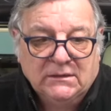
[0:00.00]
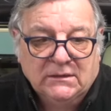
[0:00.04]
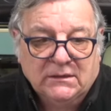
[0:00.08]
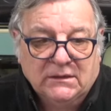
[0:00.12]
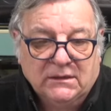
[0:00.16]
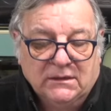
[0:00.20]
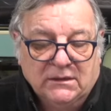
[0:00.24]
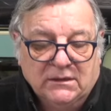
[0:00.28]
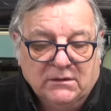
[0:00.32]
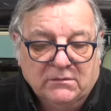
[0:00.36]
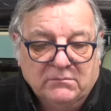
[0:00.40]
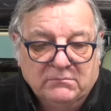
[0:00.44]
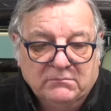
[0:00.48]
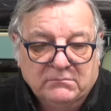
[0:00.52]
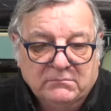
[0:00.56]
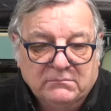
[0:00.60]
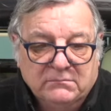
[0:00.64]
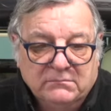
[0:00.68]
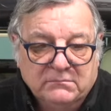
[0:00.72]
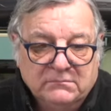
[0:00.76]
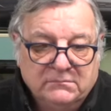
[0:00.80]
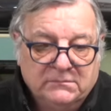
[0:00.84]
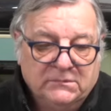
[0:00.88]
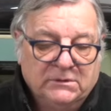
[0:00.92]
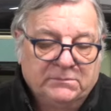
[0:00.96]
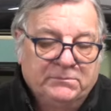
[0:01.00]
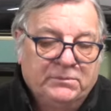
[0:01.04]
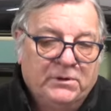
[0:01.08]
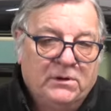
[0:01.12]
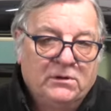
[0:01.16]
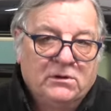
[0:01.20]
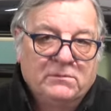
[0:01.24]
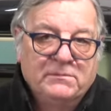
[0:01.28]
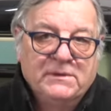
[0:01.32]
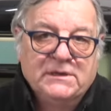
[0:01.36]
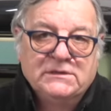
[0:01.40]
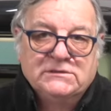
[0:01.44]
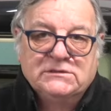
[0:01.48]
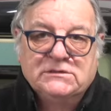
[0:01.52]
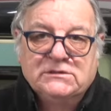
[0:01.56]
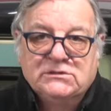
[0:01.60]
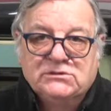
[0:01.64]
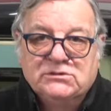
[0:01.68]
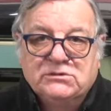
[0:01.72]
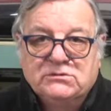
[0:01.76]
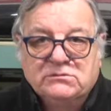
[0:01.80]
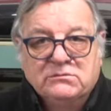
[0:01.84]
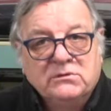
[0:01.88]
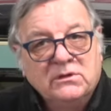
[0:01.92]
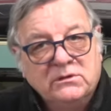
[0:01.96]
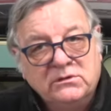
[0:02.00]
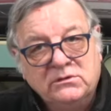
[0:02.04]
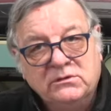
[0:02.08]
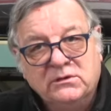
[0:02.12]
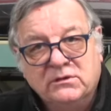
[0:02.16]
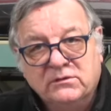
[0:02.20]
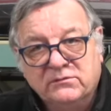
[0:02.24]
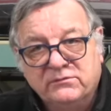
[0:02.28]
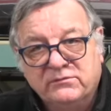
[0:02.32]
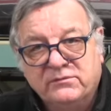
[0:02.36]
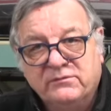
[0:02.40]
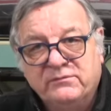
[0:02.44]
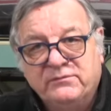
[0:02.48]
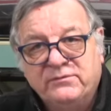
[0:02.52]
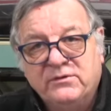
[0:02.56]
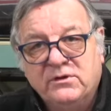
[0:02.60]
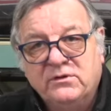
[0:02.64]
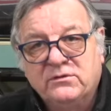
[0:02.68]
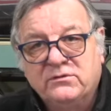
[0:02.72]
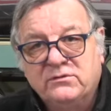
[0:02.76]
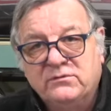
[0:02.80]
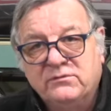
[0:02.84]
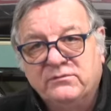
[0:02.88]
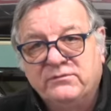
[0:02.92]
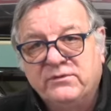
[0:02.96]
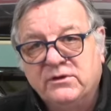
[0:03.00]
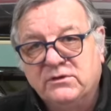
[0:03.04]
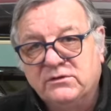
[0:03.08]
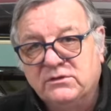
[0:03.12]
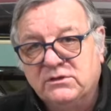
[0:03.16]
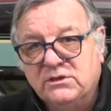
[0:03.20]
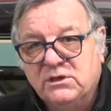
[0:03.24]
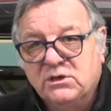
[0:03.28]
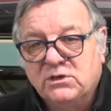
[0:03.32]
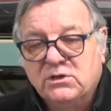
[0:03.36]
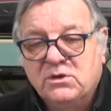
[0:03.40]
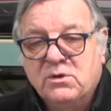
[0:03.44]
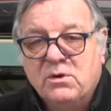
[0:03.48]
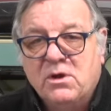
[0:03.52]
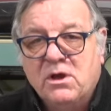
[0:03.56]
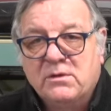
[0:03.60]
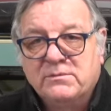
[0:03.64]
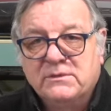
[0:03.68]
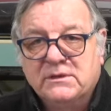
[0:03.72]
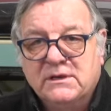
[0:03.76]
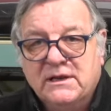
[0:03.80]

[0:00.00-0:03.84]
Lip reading: The problem is the further and further you go up,